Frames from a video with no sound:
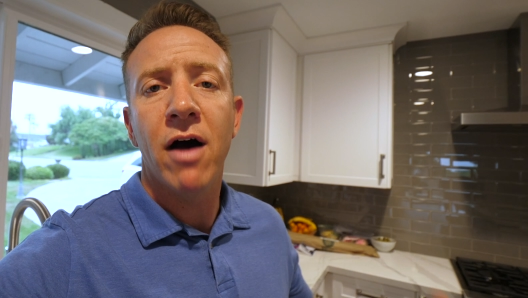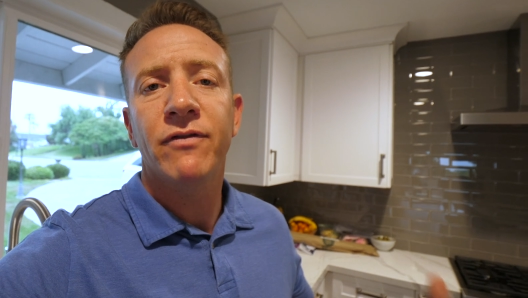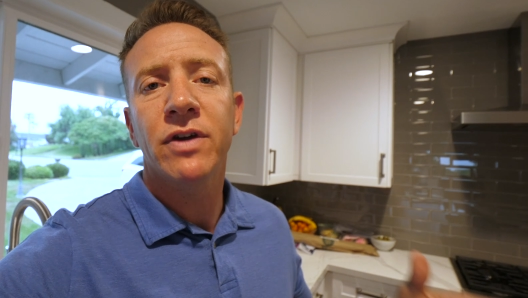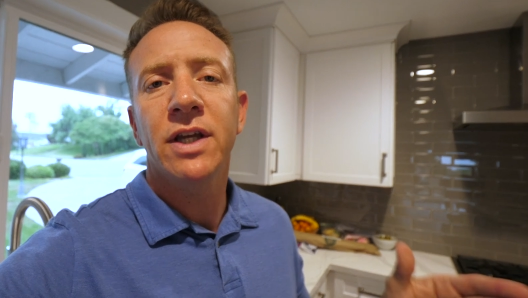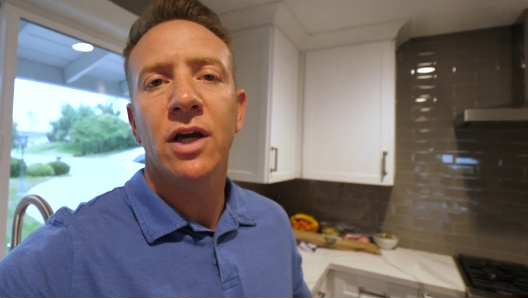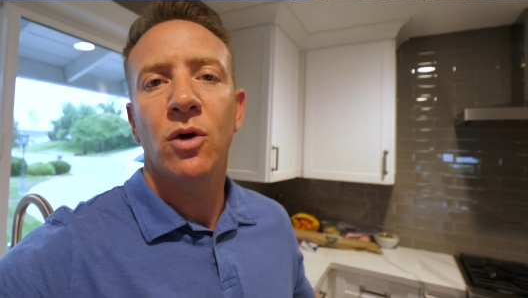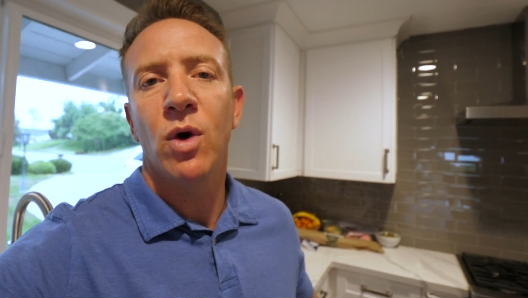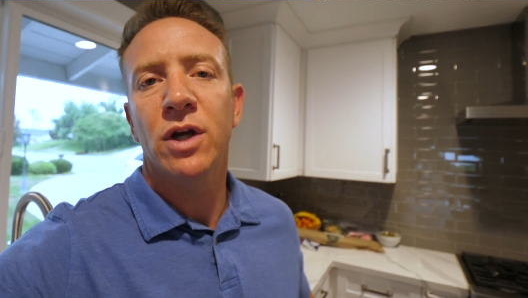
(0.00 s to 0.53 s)

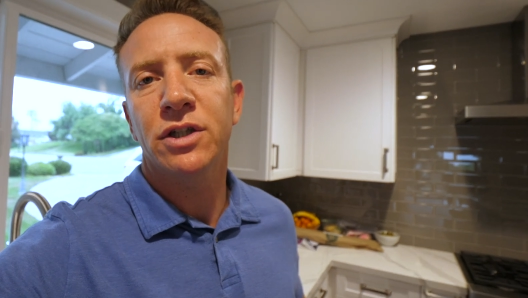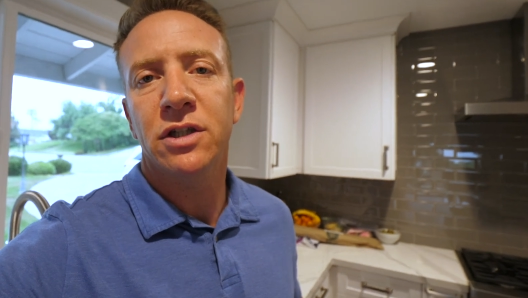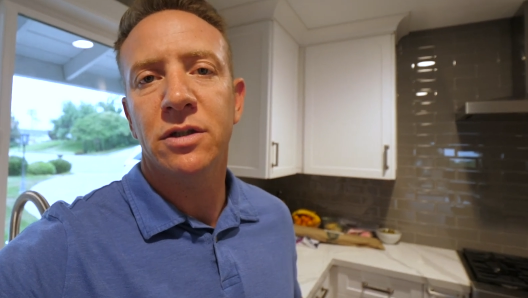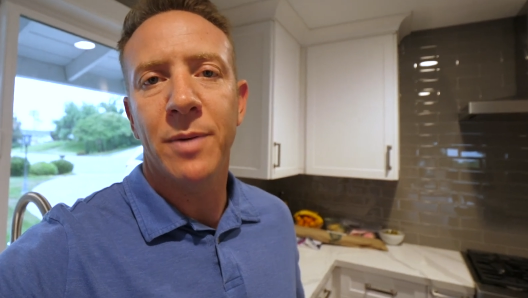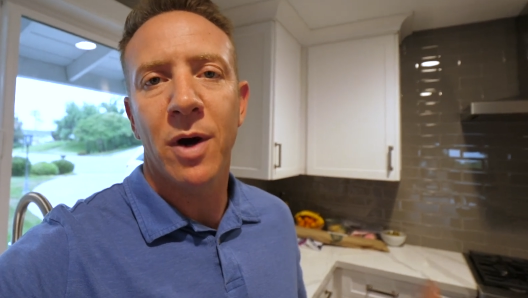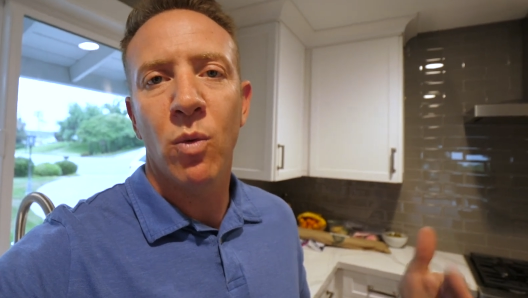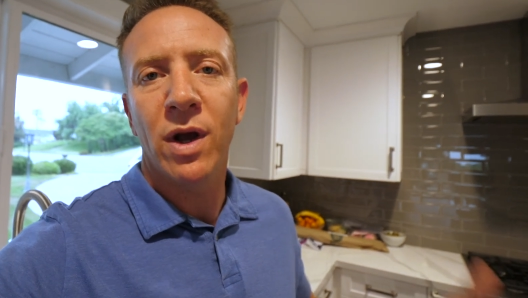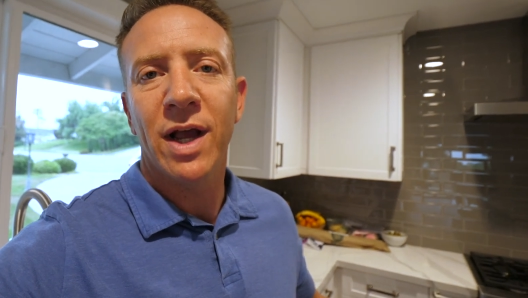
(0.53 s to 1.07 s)
often get questions
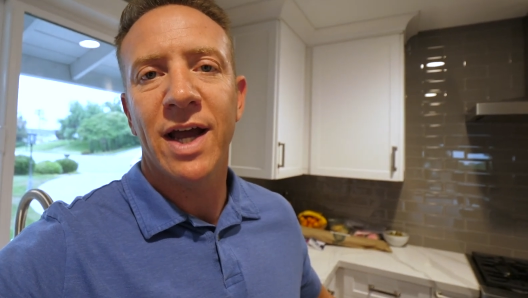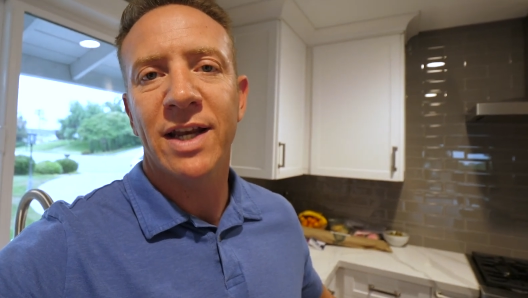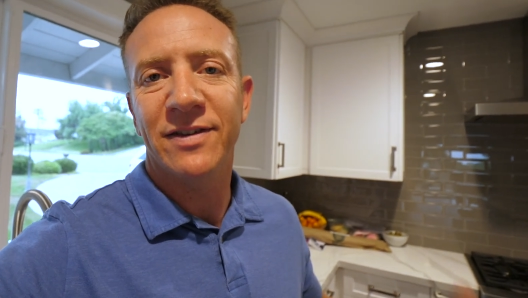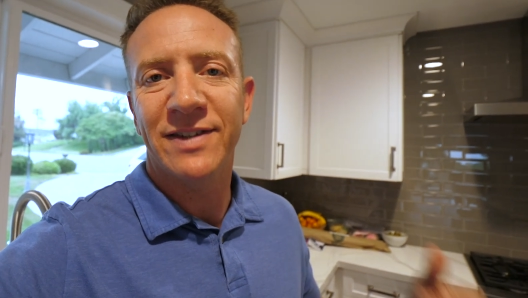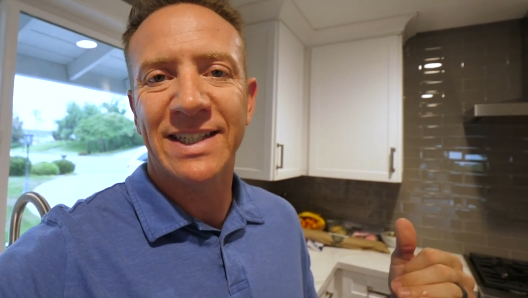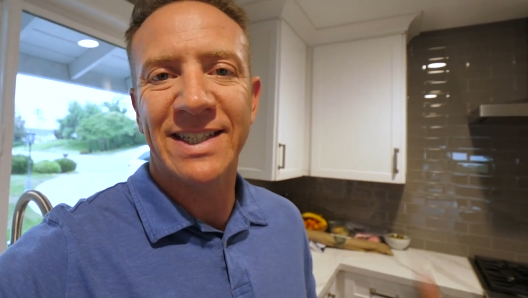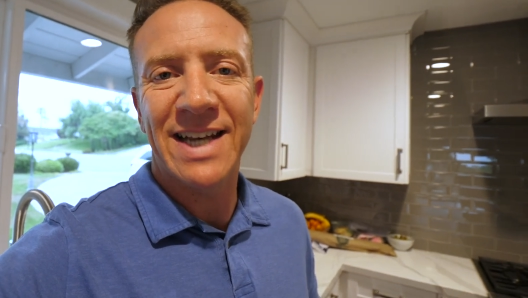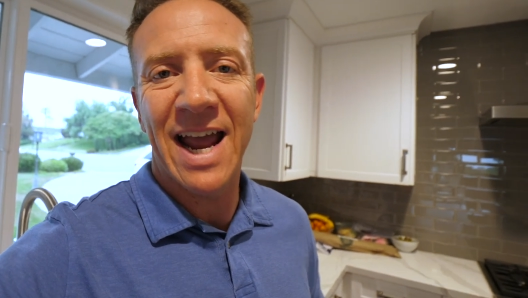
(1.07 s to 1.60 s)
about what kind
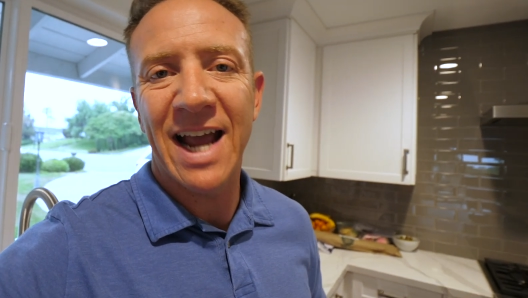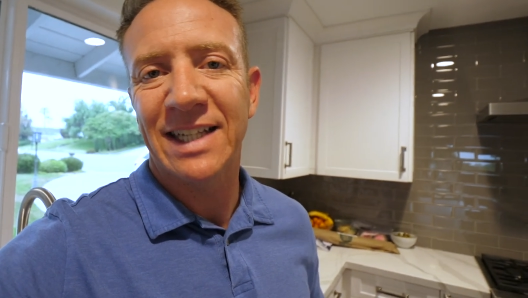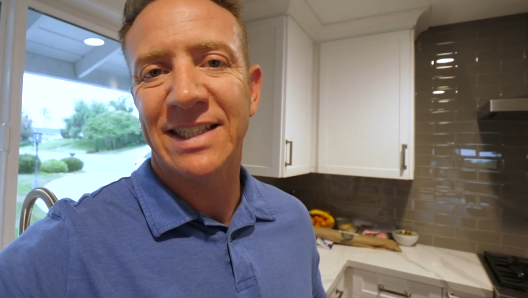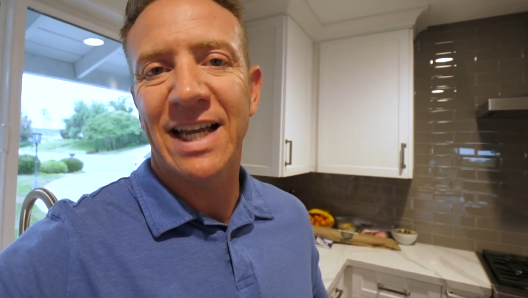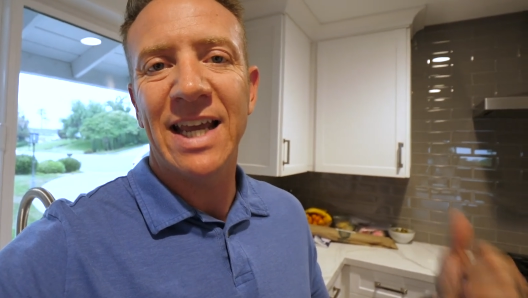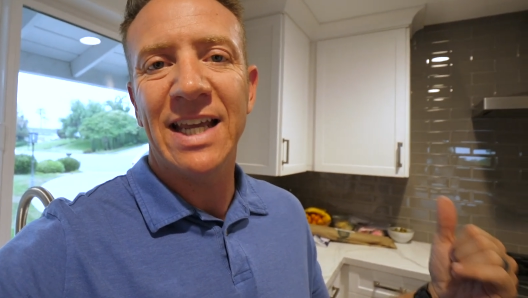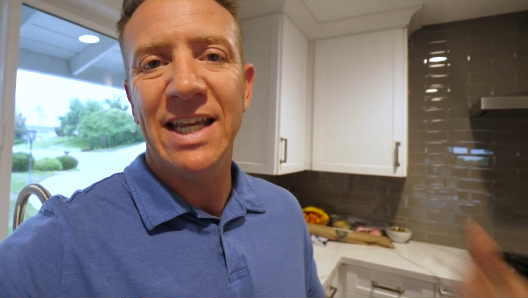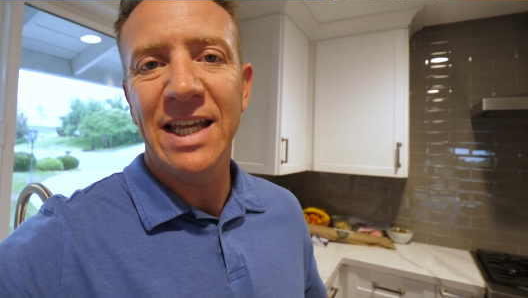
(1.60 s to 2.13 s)
of snacks
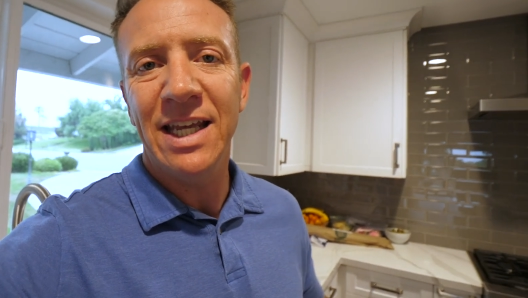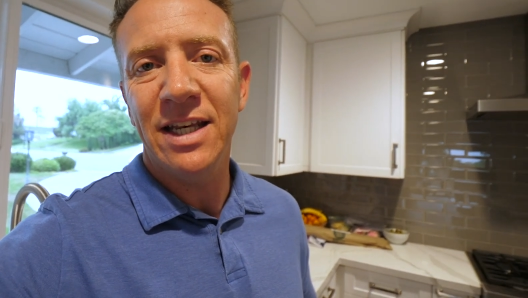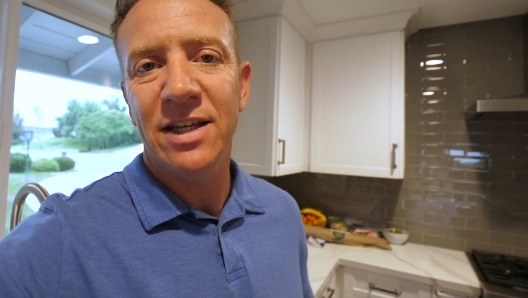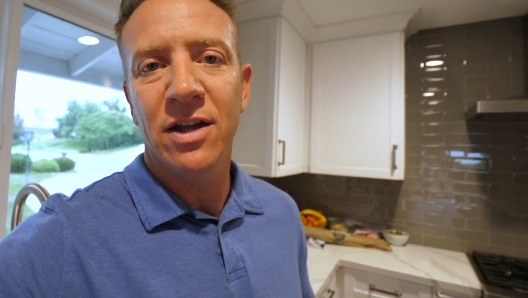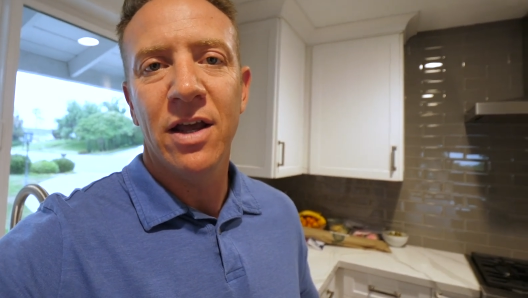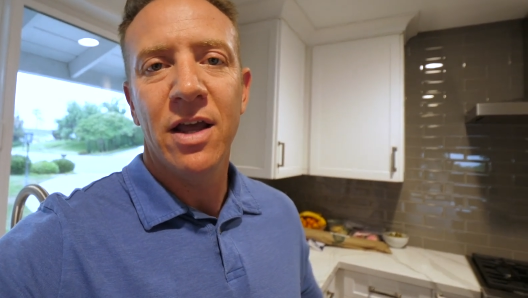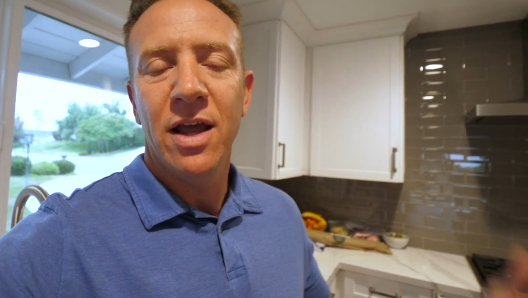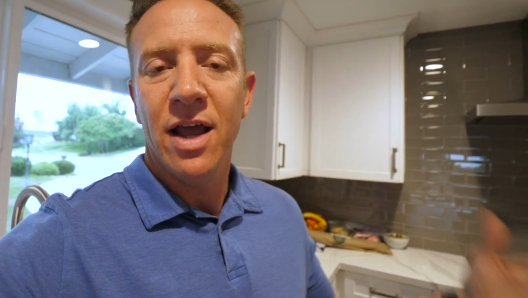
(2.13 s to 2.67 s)
I eat
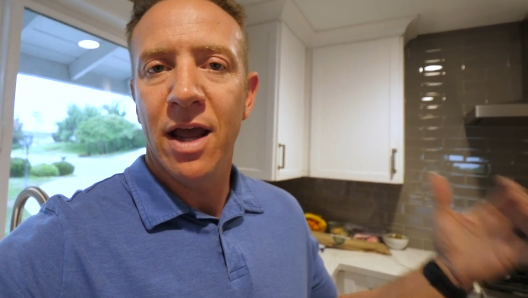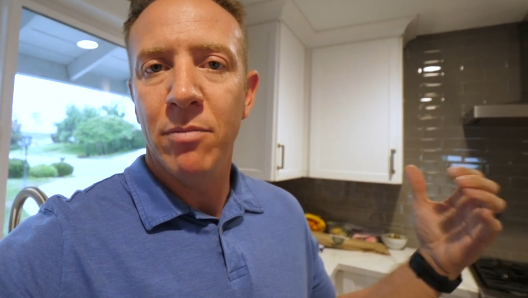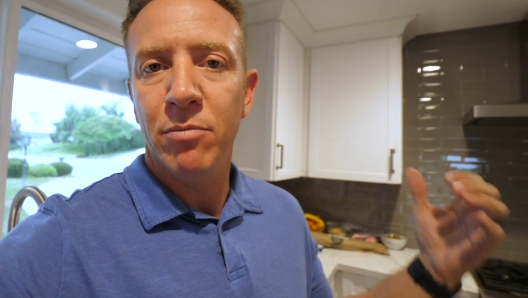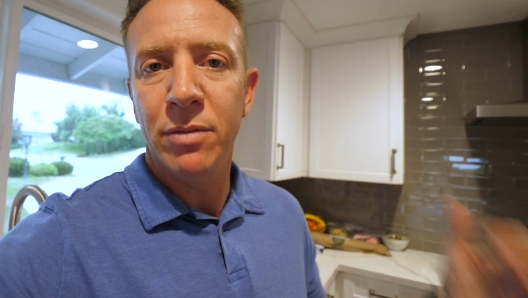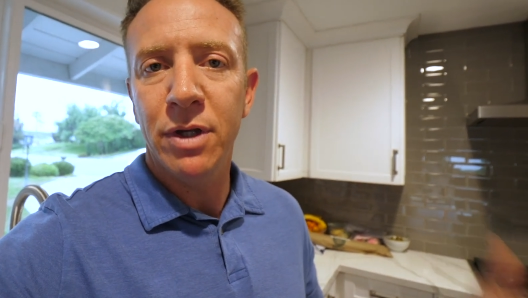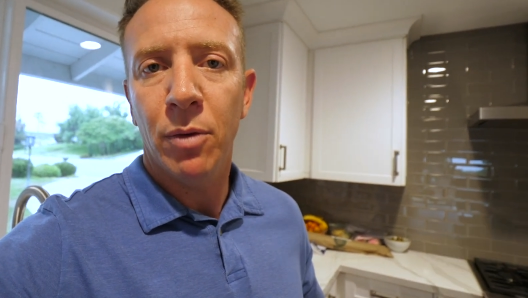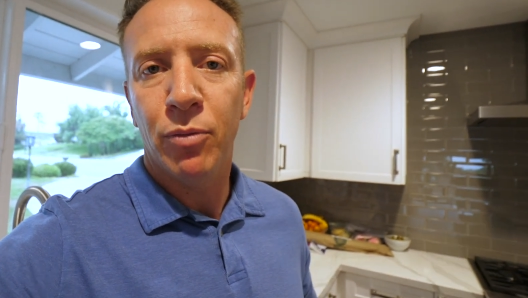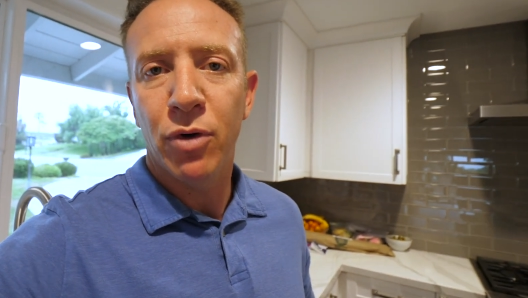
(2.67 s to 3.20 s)

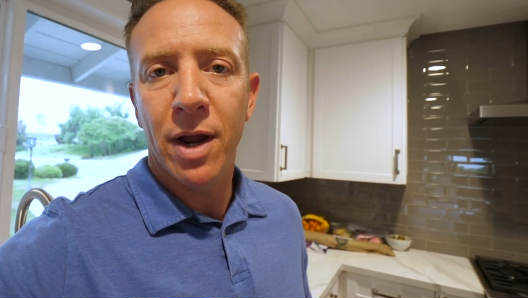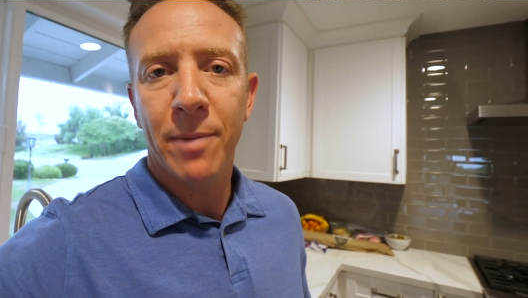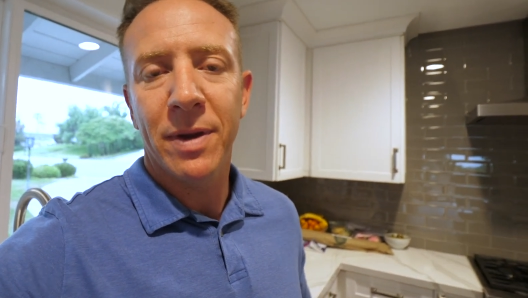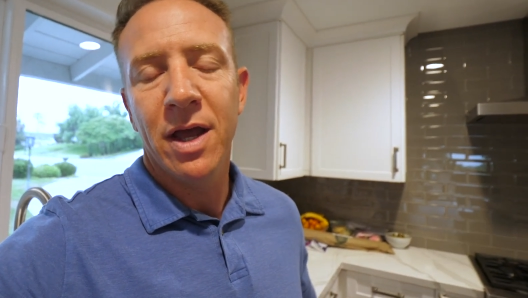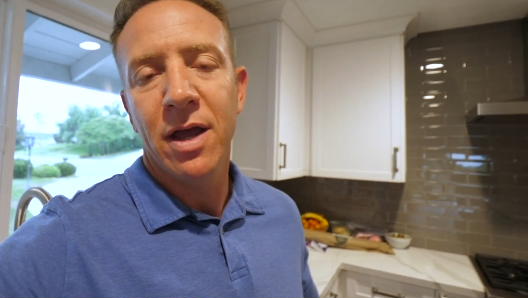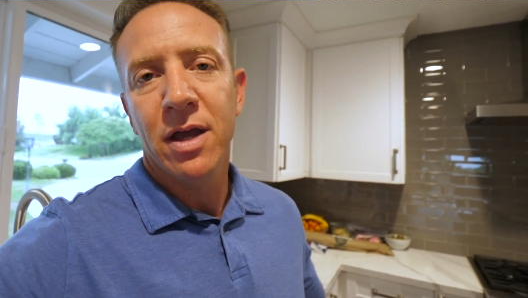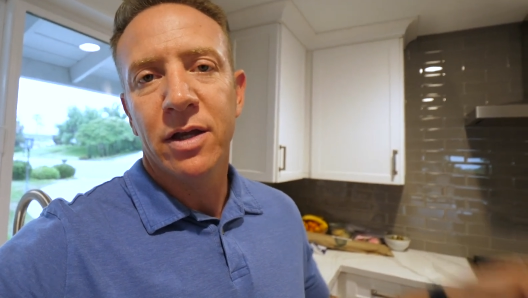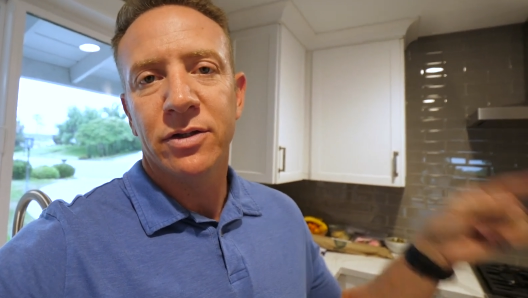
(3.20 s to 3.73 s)
and meal prep,